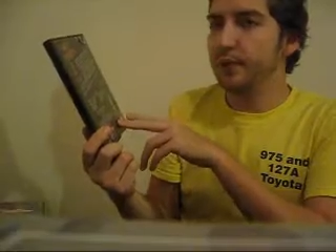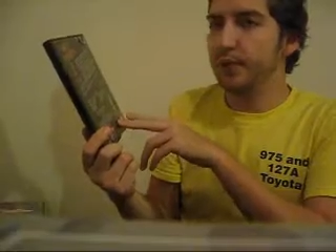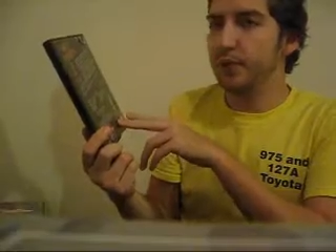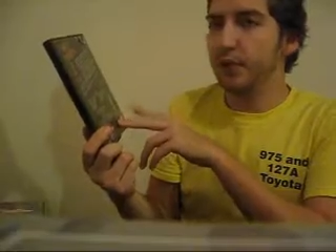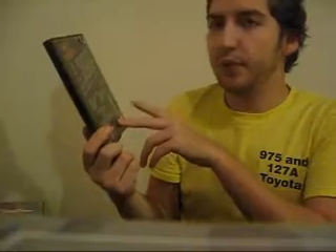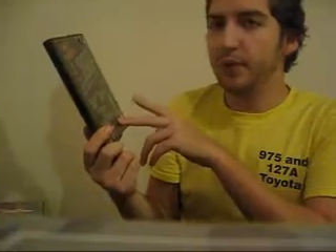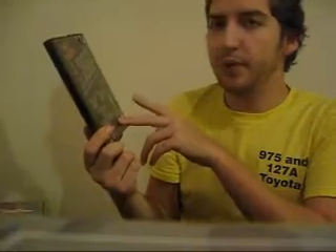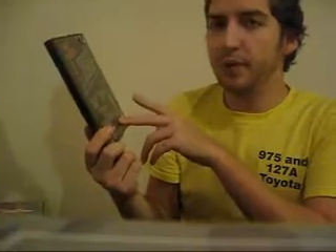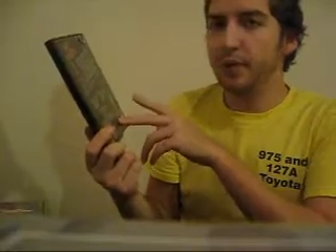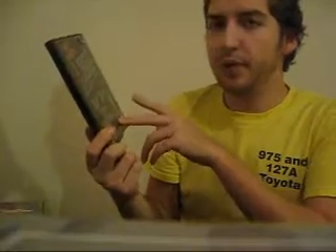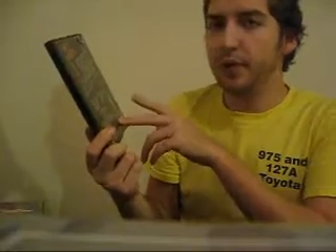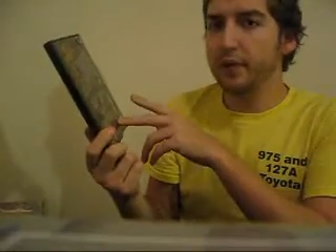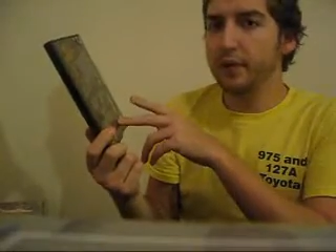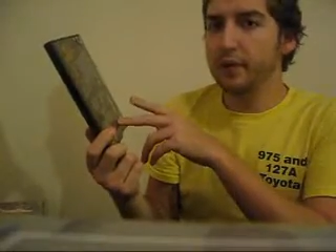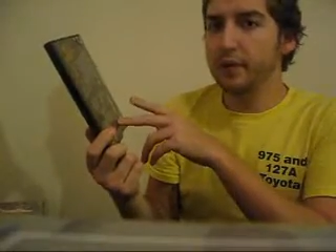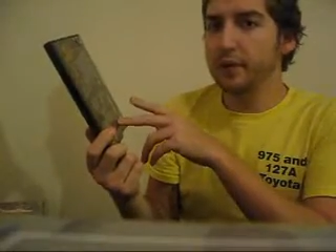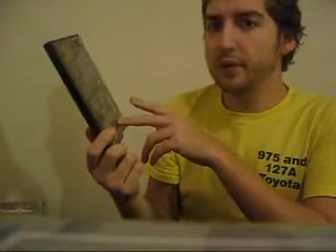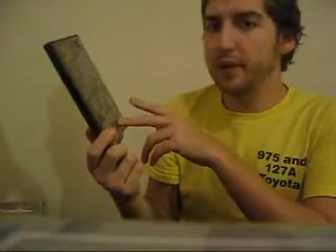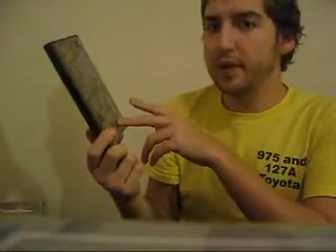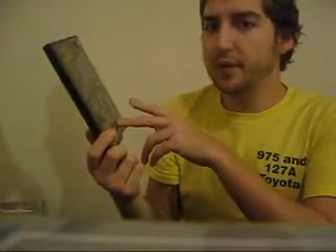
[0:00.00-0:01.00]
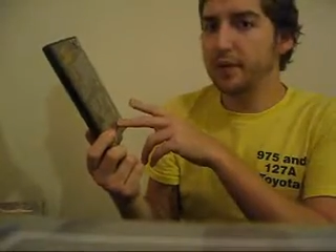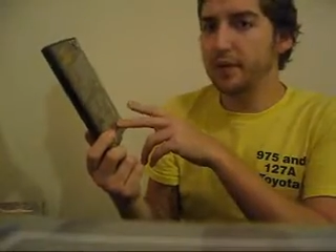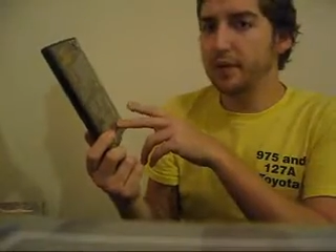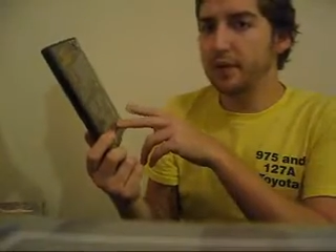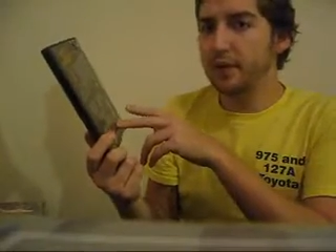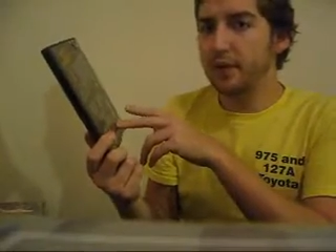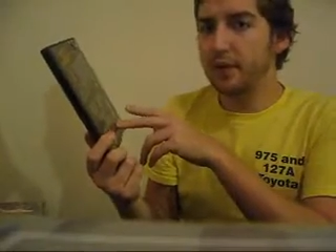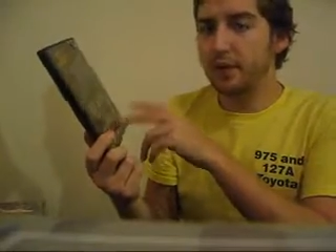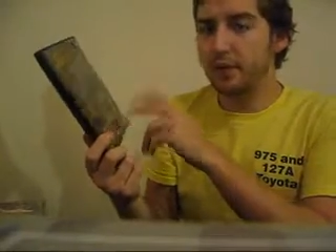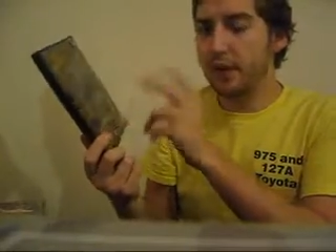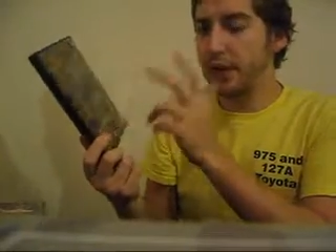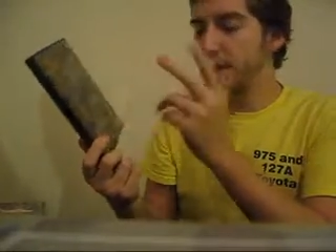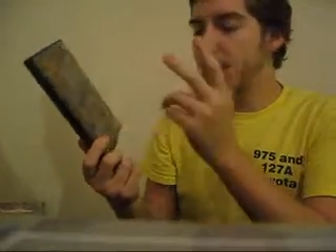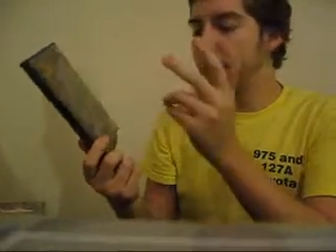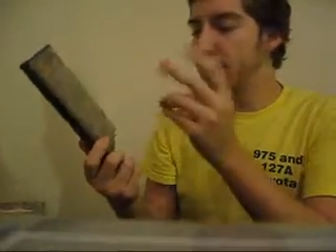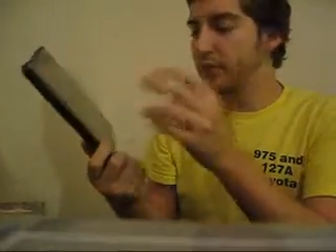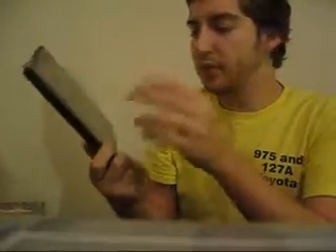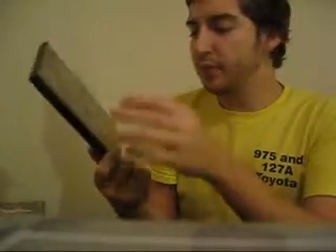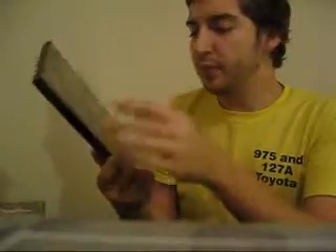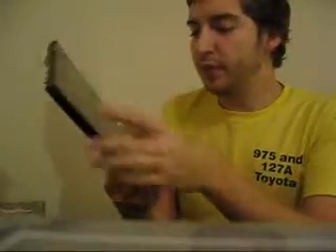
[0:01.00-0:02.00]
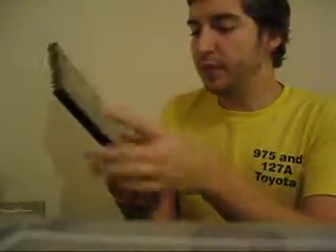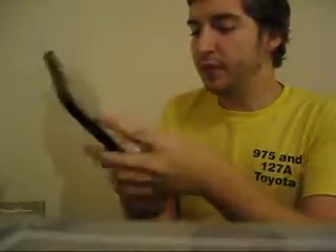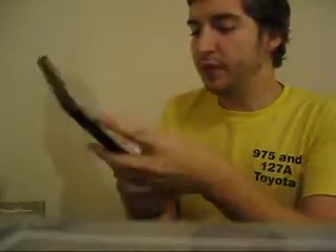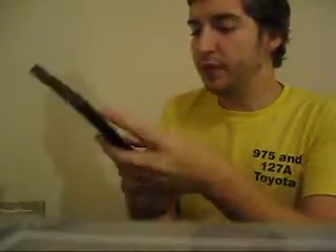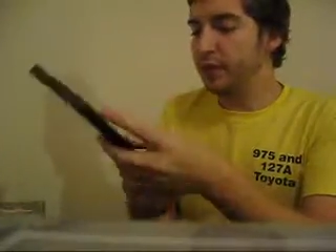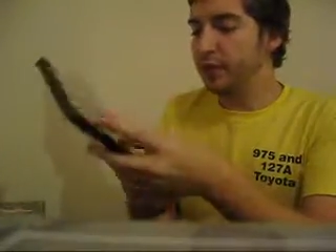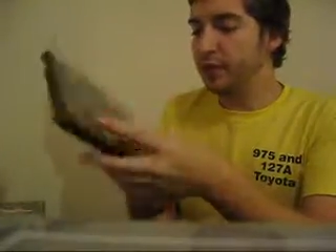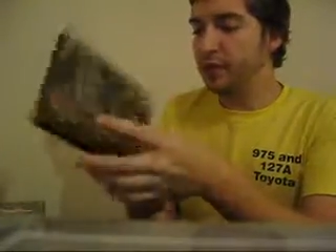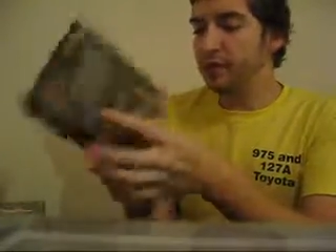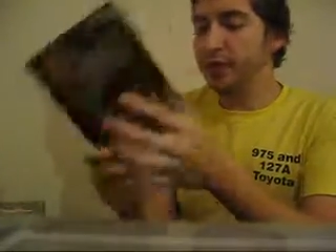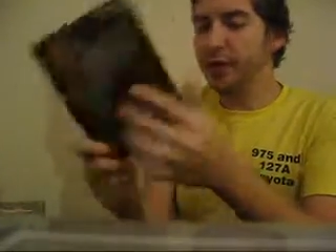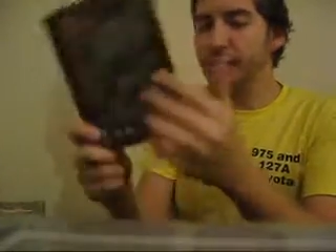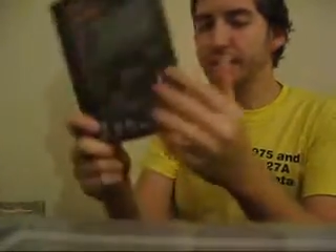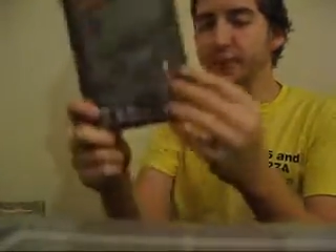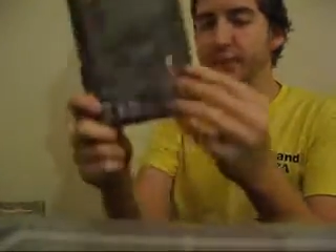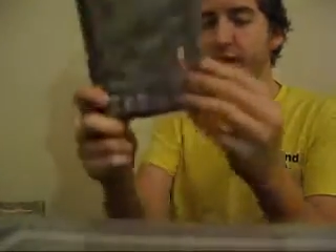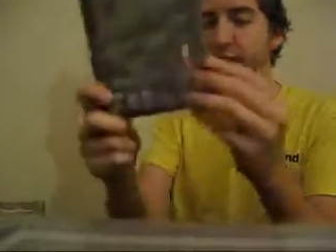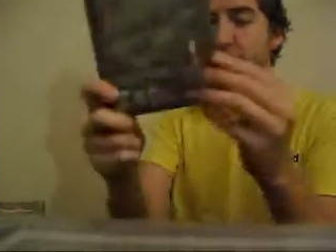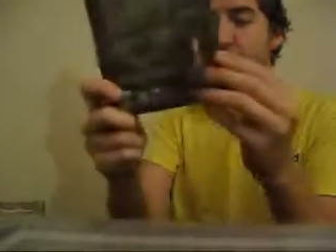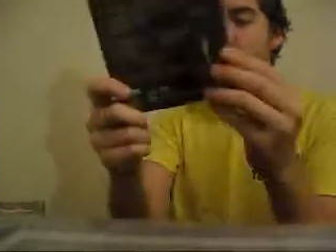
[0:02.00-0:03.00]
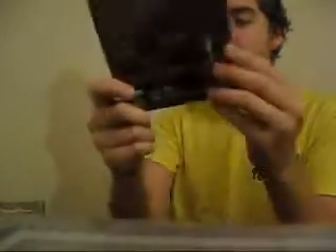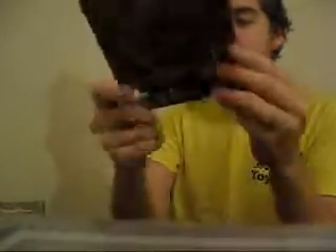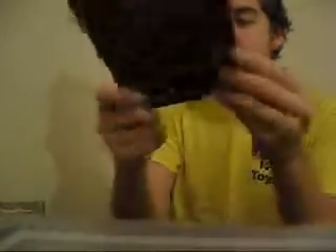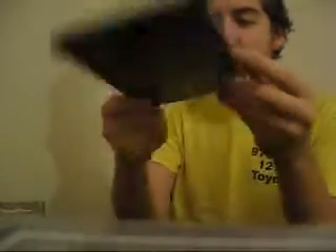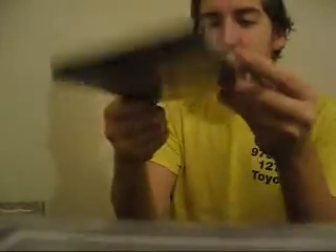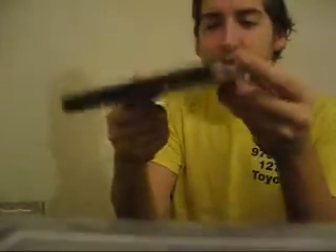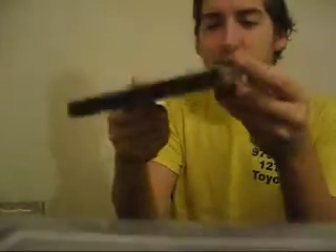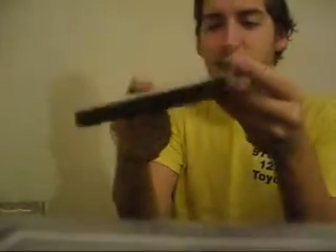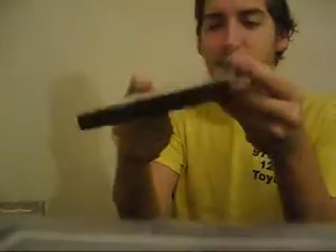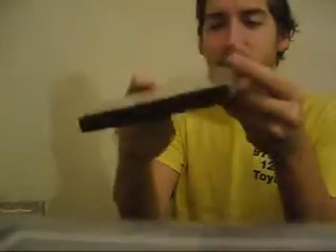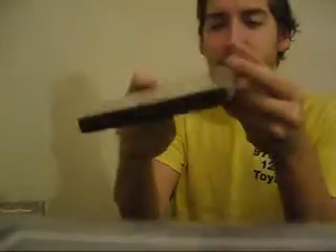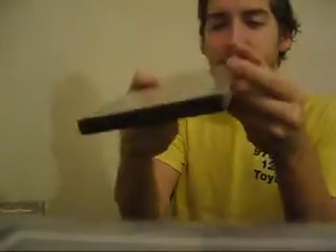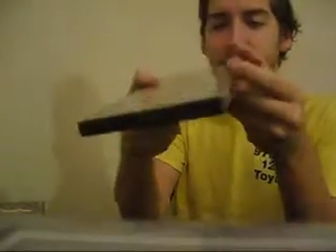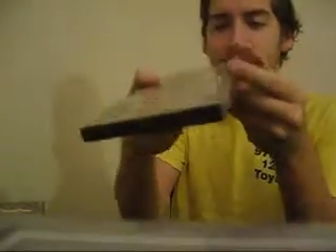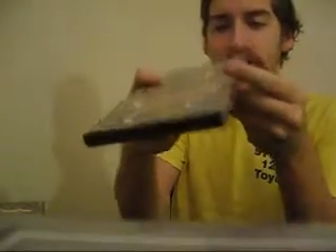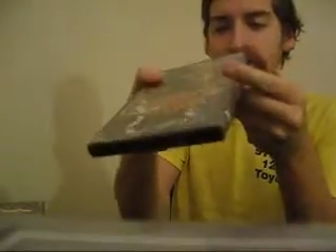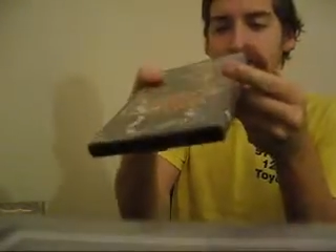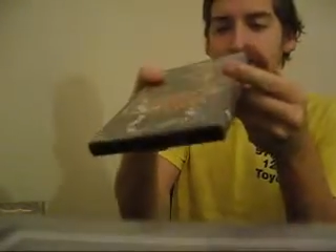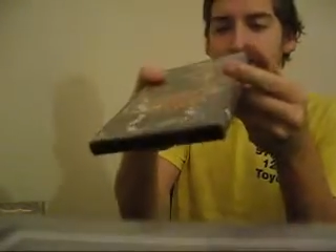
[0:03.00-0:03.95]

Warner Brothers maybe, or I don't know who put out the other one, but this is Anchor Bay release.